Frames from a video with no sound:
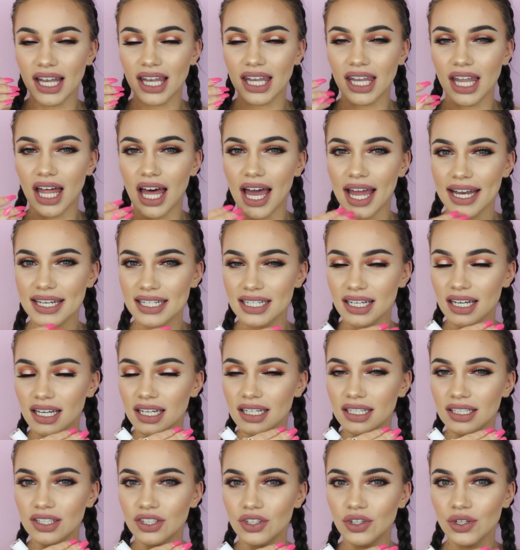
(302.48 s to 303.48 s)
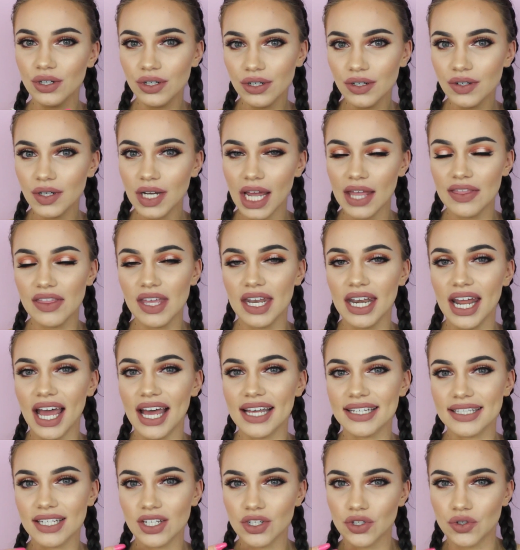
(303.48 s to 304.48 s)
a lighter nude, and then
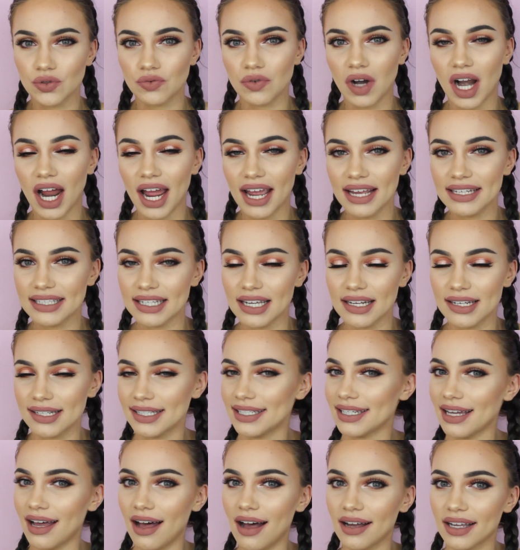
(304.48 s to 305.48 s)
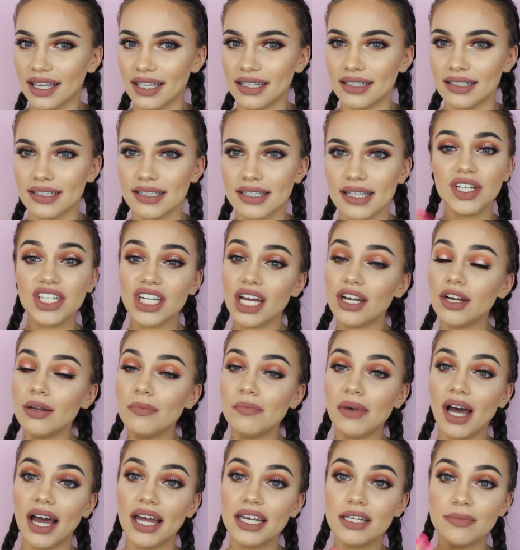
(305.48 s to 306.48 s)
as it dries, it darkens, which I
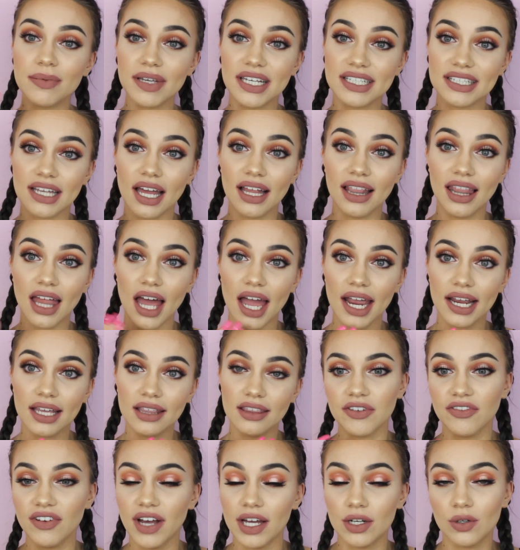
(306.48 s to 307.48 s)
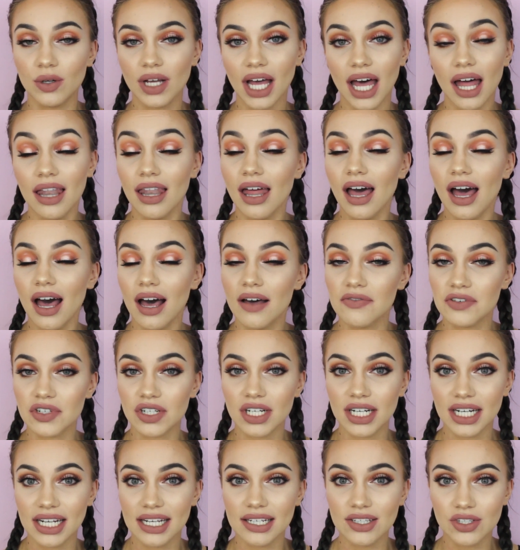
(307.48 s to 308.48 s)
don't mind because I like the final color
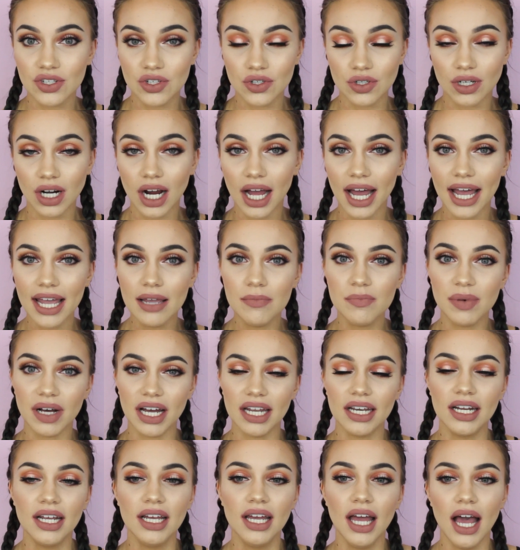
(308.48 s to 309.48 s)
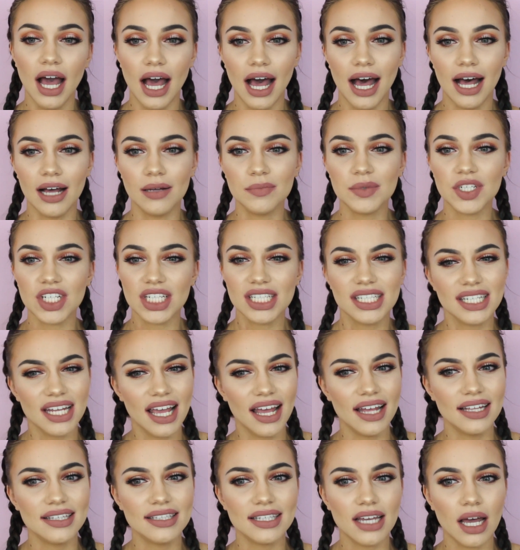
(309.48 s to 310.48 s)
after it is dry, but just a
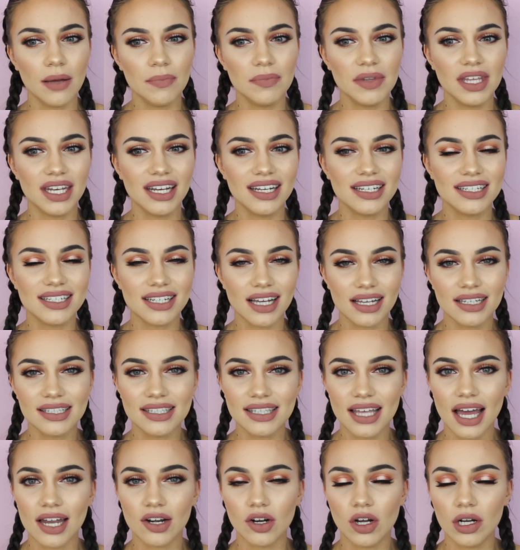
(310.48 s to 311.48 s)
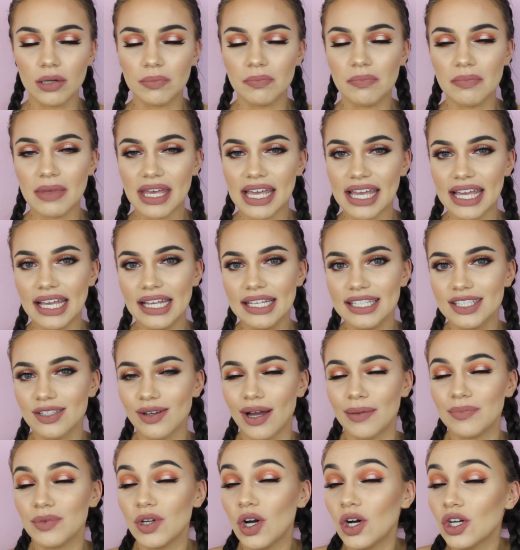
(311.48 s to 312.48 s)
heads up that it does that on me, so
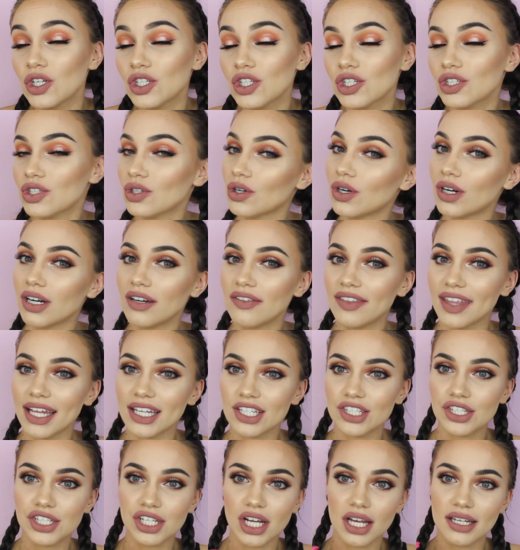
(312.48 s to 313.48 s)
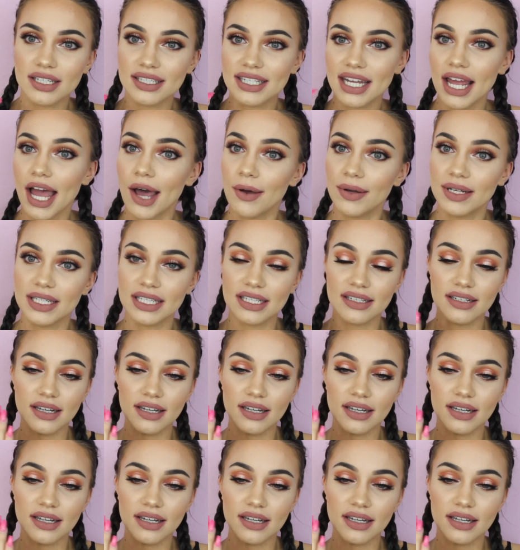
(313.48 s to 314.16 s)
I'm not sure if that's just how